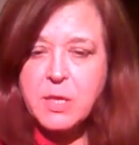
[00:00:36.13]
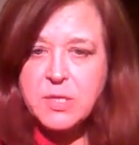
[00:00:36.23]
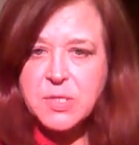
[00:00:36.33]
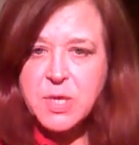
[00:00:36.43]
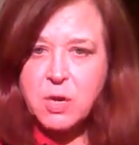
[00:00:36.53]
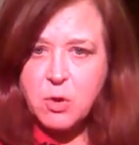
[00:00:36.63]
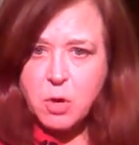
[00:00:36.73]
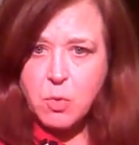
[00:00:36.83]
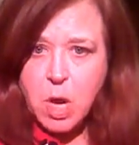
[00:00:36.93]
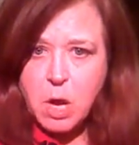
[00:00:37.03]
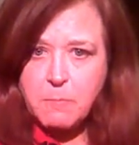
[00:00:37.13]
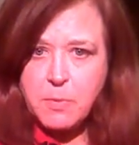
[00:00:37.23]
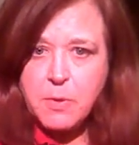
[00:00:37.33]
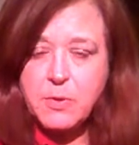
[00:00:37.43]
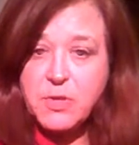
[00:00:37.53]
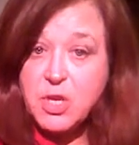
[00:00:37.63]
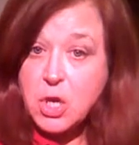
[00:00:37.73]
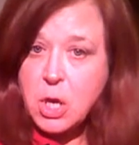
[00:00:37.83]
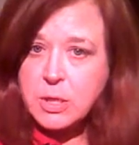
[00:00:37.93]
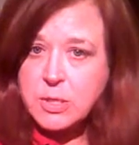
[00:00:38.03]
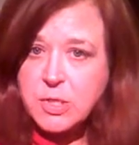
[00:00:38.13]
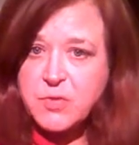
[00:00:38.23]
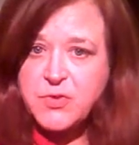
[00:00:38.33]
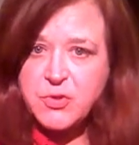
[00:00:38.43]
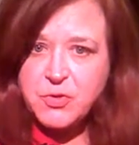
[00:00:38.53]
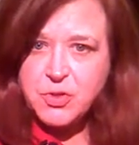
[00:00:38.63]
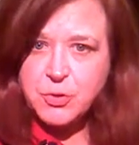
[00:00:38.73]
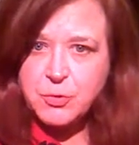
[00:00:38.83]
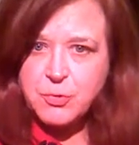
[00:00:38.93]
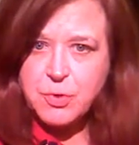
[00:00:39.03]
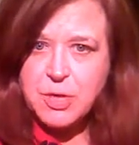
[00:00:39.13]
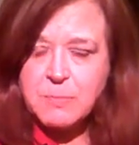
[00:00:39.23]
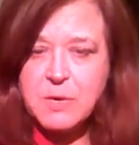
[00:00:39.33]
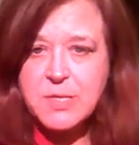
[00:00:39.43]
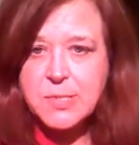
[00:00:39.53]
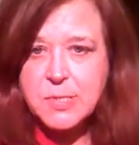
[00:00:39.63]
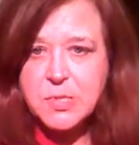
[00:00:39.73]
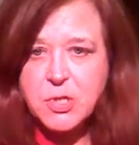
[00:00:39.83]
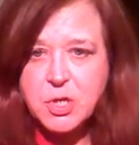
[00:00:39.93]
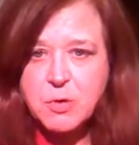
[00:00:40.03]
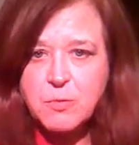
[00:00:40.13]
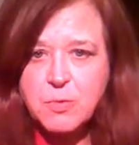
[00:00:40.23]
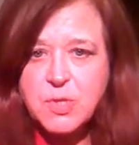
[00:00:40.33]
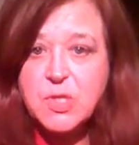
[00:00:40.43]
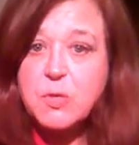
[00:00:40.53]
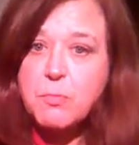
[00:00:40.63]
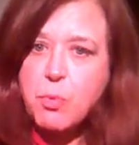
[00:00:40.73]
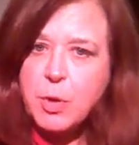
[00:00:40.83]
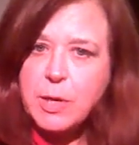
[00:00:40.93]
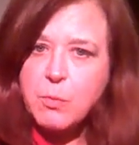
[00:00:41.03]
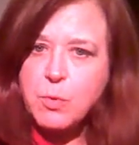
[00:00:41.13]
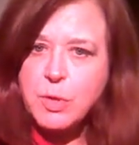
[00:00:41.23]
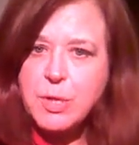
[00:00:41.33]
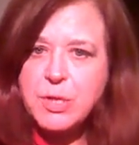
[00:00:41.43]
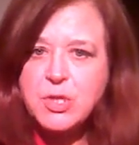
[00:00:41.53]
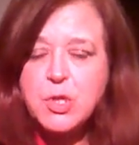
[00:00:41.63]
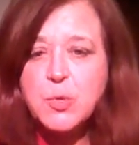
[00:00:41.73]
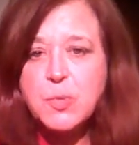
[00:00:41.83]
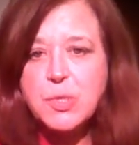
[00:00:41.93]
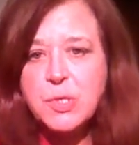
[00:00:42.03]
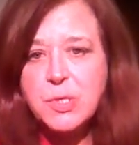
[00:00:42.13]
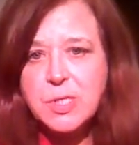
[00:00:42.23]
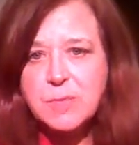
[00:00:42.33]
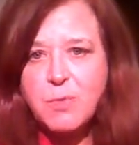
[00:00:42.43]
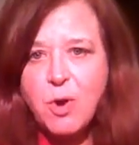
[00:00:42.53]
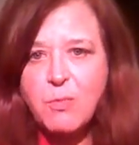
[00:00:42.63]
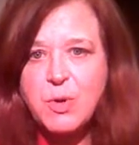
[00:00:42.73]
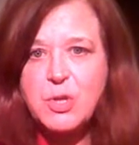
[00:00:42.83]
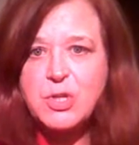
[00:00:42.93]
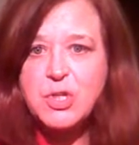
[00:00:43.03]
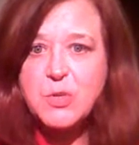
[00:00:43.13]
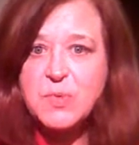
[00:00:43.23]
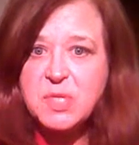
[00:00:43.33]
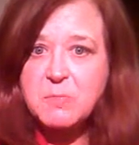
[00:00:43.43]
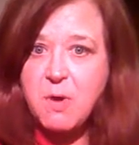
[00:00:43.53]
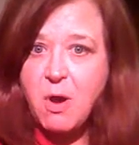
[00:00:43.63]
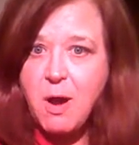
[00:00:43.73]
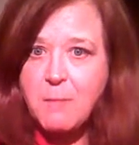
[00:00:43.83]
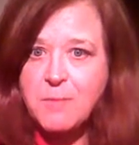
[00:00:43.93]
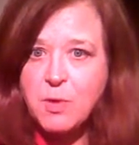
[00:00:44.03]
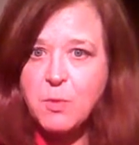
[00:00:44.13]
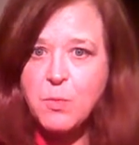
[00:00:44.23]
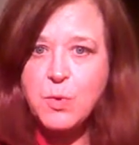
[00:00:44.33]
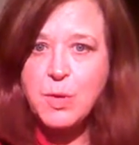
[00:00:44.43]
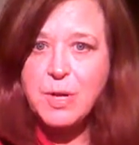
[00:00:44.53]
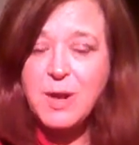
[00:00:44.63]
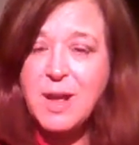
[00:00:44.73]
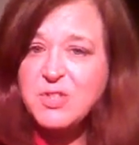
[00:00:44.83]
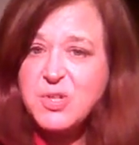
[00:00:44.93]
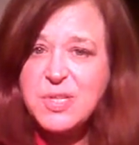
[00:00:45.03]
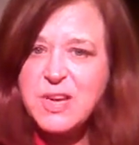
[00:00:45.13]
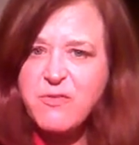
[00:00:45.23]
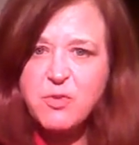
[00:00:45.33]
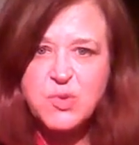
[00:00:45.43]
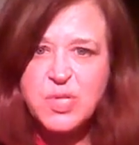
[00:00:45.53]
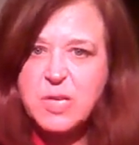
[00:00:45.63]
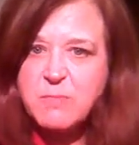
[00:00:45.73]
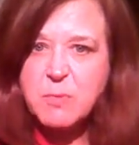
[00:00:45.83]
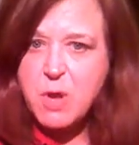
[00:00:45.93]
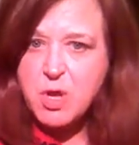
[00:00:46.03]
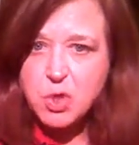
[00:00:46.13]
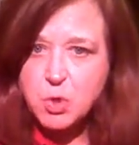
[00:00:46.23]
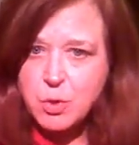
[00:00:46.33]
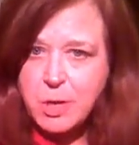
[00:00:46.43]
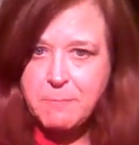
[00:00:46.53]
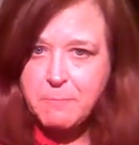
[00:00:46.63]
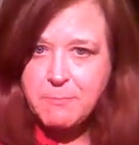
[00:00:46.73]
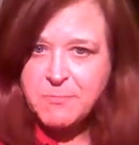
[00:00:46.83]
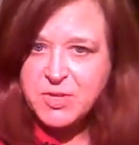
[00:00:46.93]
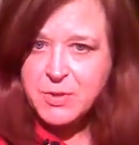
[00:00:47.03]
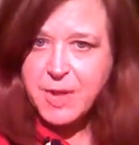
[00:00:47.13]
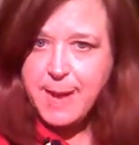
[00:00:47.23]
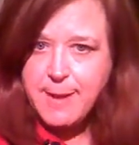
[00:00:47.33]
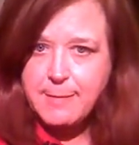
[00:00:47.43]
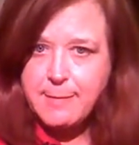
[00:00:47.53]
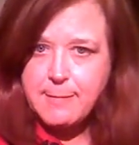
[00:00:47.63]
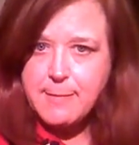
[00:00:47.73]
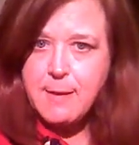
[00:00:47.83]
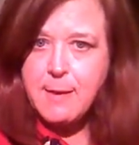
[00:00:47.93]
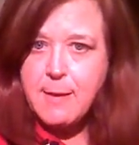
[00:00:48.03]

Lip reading: You see, I grew up the youngest of two children, and my sister was the pretty one, and she was the smart one, and she was the popular one, and I just never seemed to measure up to that. And